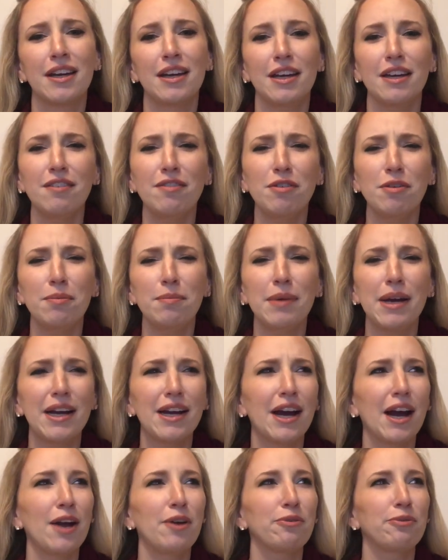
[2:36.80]
Even my
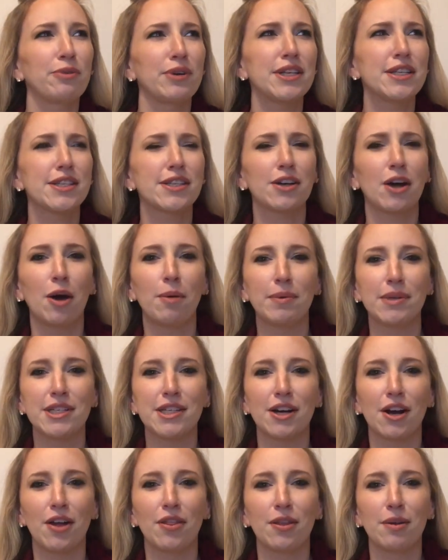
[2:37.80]
high risk
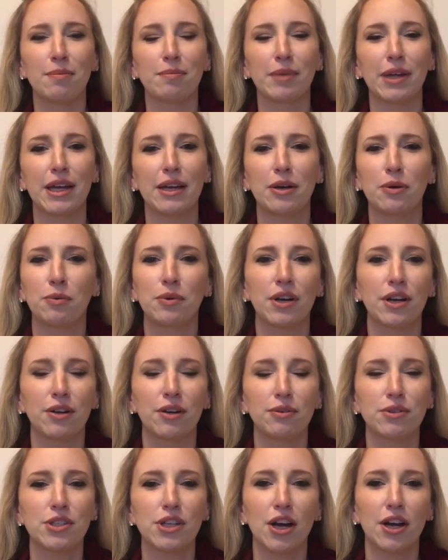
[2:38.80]
commented on them. Like when I
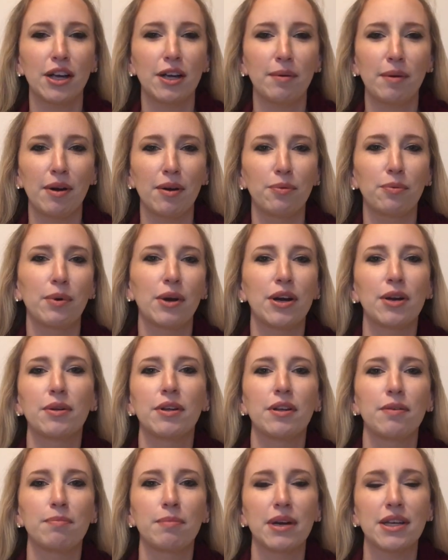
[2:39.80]
was talking about where to
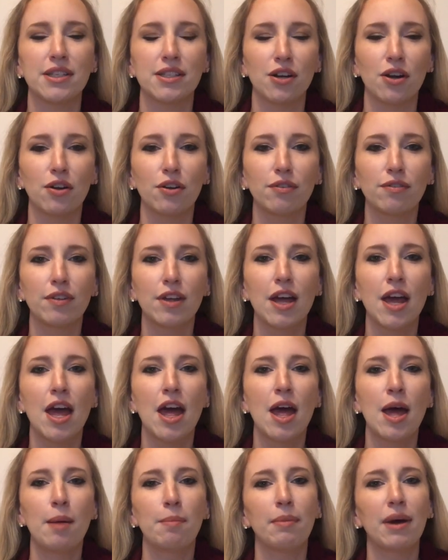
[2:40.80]
give myself
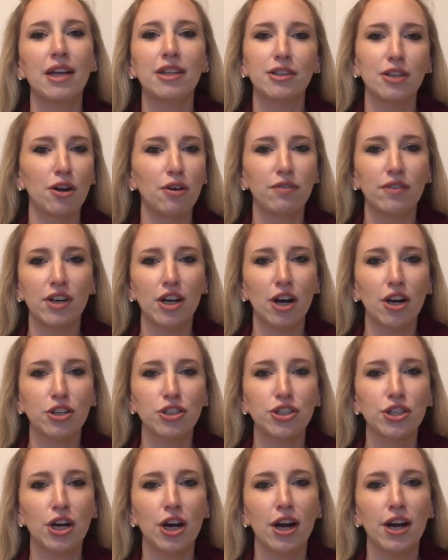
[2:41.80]
my Lovenox
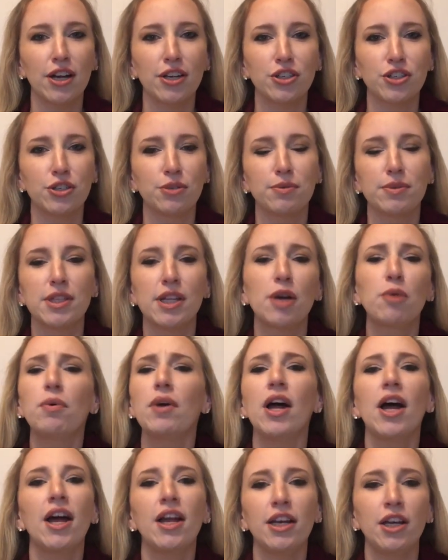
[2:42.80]
shot, she was like, well,
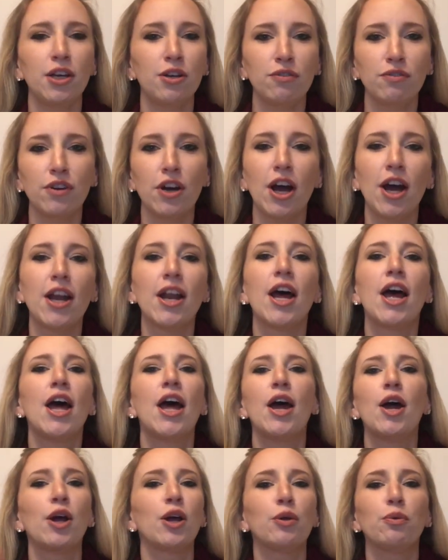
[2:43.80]
honey, you've got
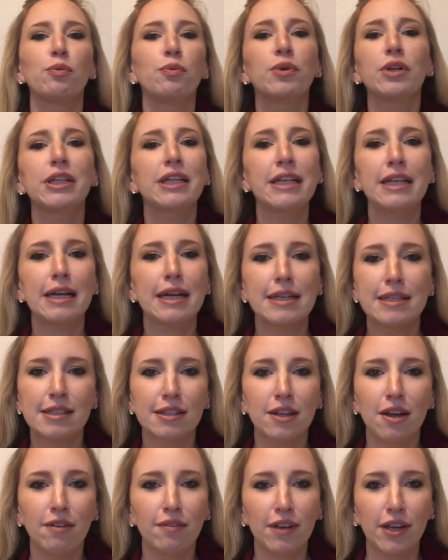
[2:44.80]
really nice
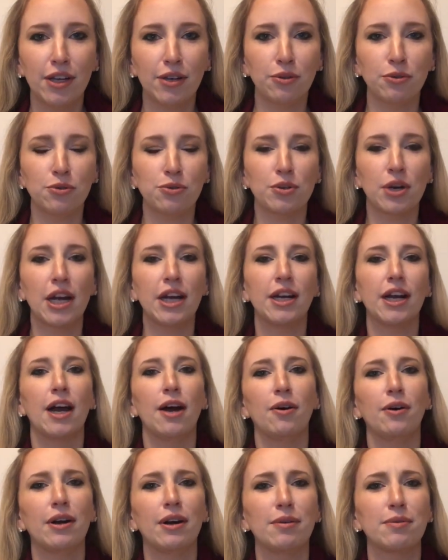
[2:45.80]
love handles right
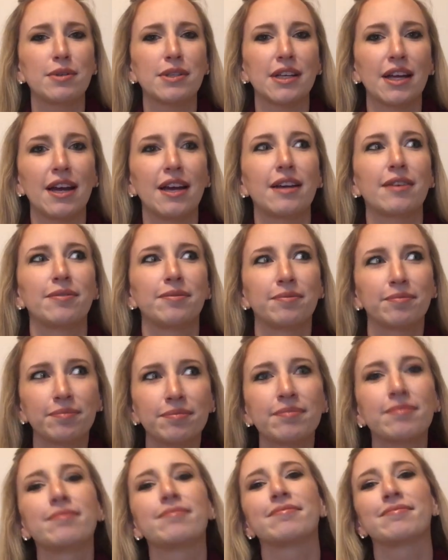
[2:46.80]
now. And I was like,
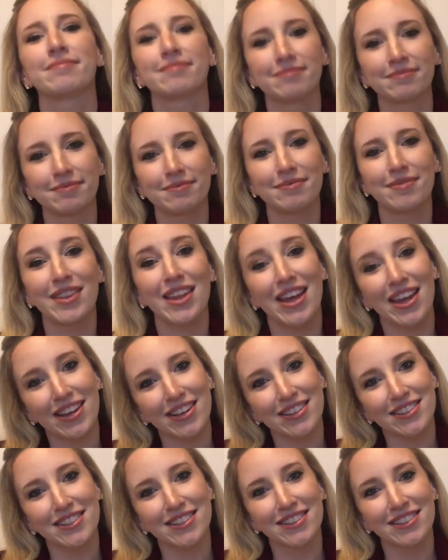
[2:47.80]

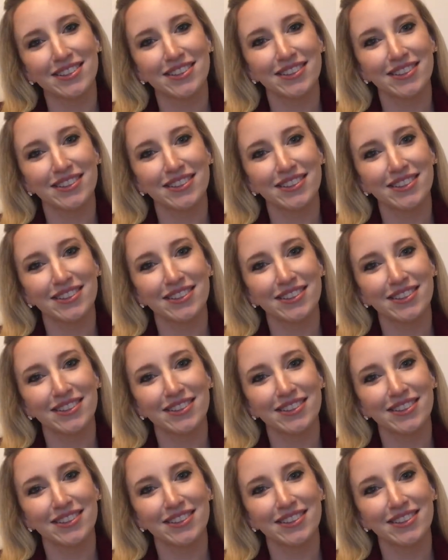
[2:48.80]
thanks.